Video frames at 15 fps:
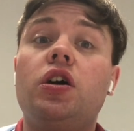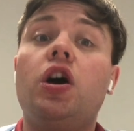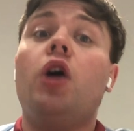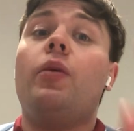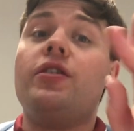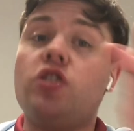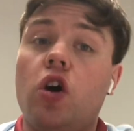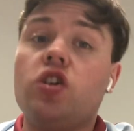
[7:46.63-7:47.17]

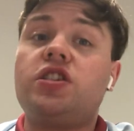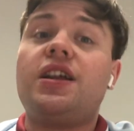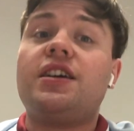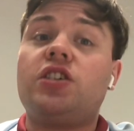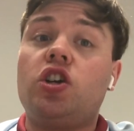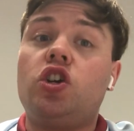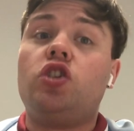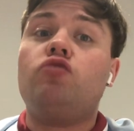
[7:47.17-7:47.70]
When Dawson
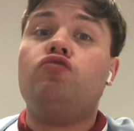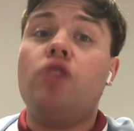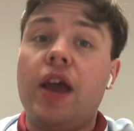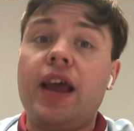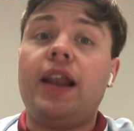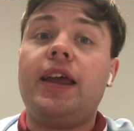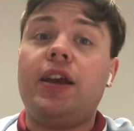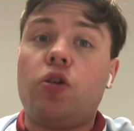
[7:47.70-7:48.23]
has a
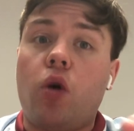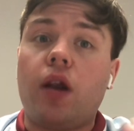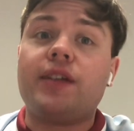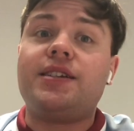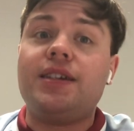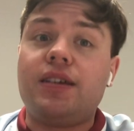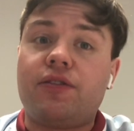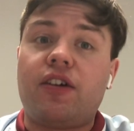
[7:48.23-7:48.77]
really
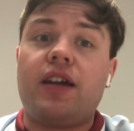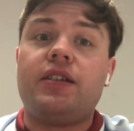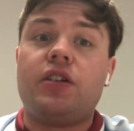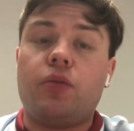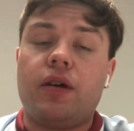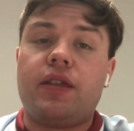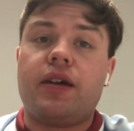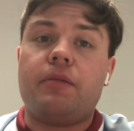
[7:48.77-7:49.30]
quality defender
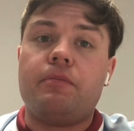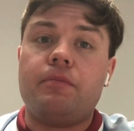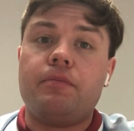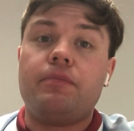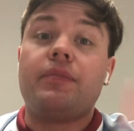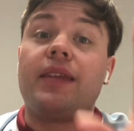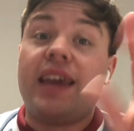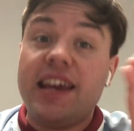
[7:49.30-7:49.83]
with him,
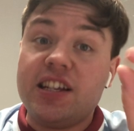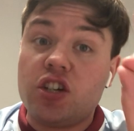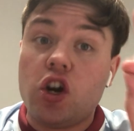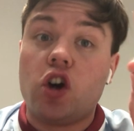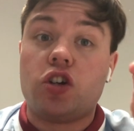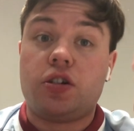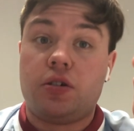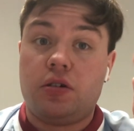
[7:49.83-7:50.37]
he's
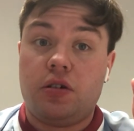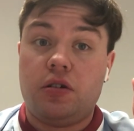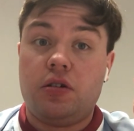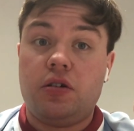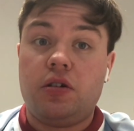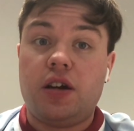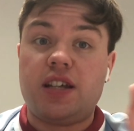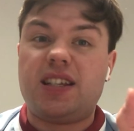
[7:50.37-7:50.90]
good.
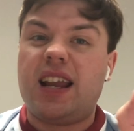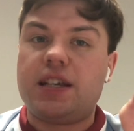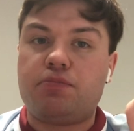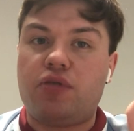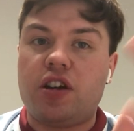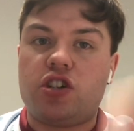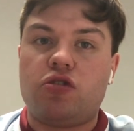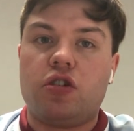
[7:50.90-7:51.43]
It's less
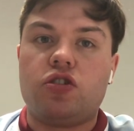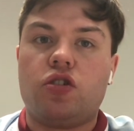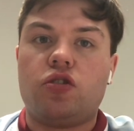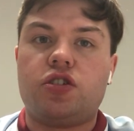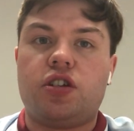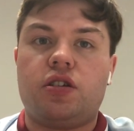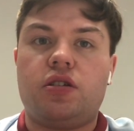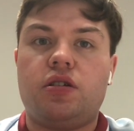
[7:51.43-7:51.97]
pressure on
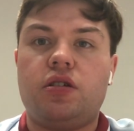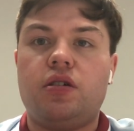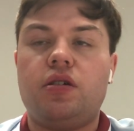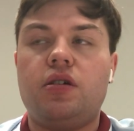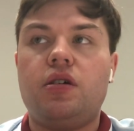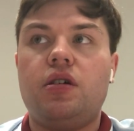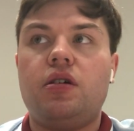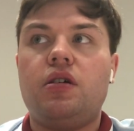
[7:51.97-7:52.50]
Dawson.
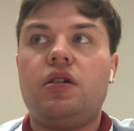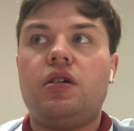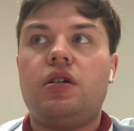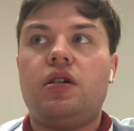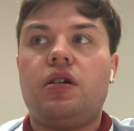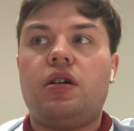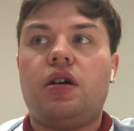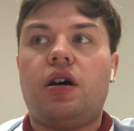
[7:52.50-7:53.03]

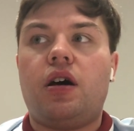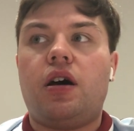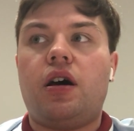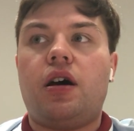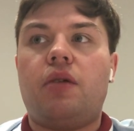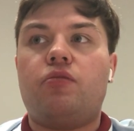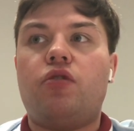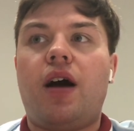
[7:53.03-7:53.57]

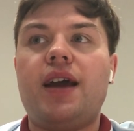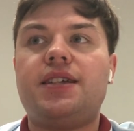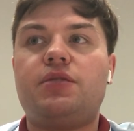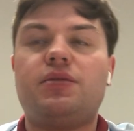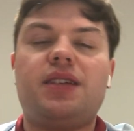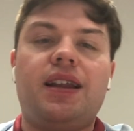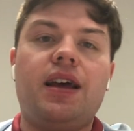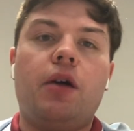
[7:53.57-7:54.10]
Rice
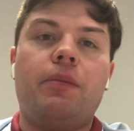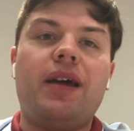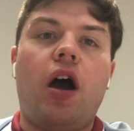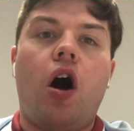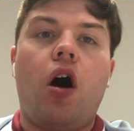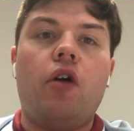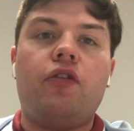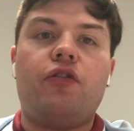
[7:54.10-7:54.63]
was a little bit
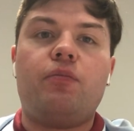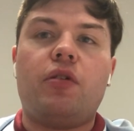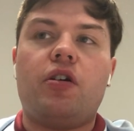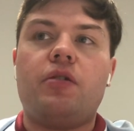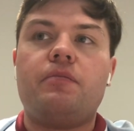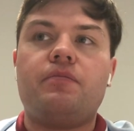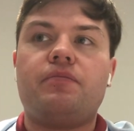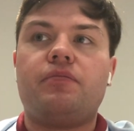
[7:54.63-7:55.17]
off,
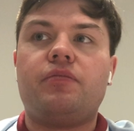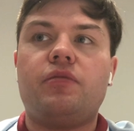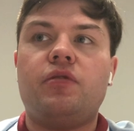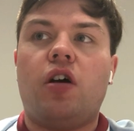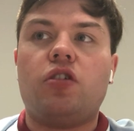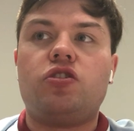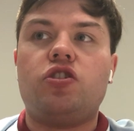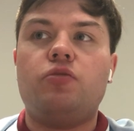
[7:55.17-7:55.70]
but
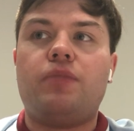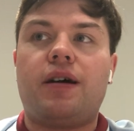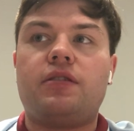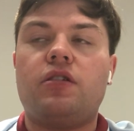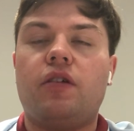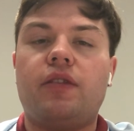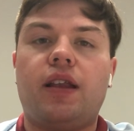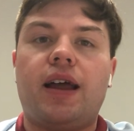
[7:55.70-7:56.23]
not too bad
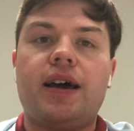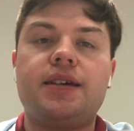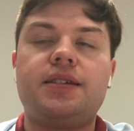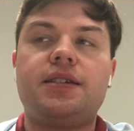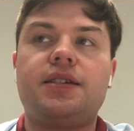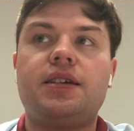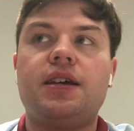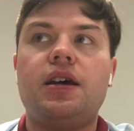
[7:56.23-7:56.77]

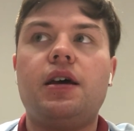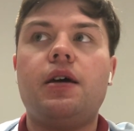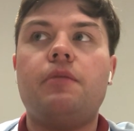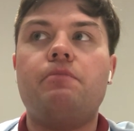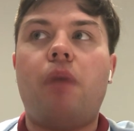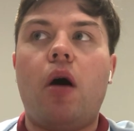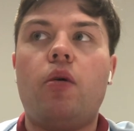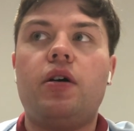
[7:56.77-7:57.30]
nonetheless.
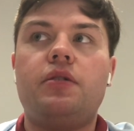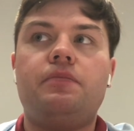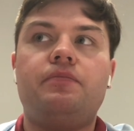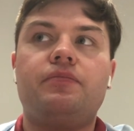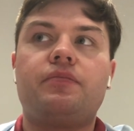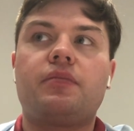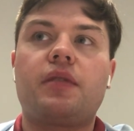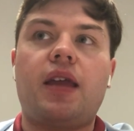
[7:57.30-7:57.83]
Bowen
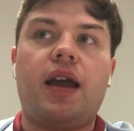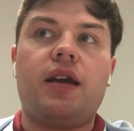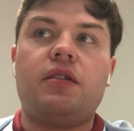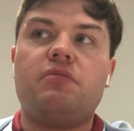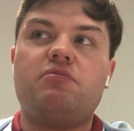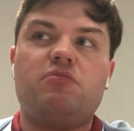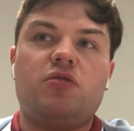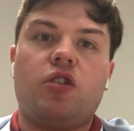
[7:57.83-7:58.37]

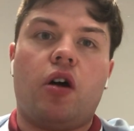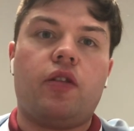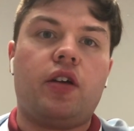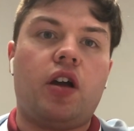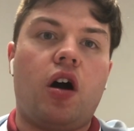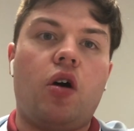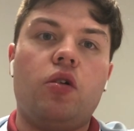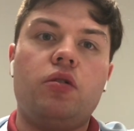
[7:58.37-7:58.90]
got the
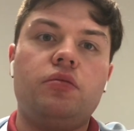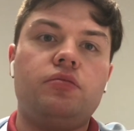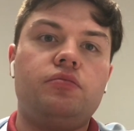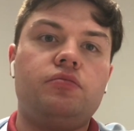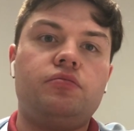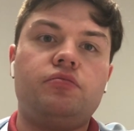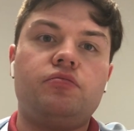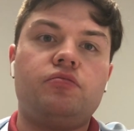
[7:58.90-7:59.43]
goal.
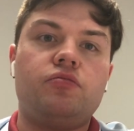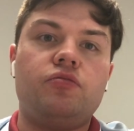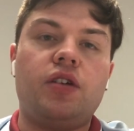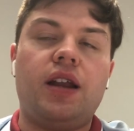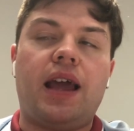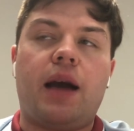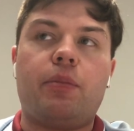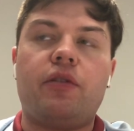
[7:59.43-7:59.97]

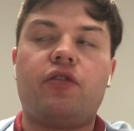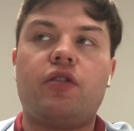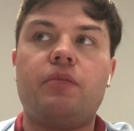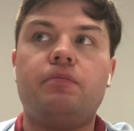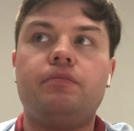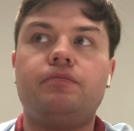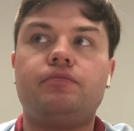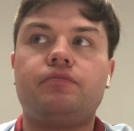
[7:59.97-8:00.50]
Really happy for him.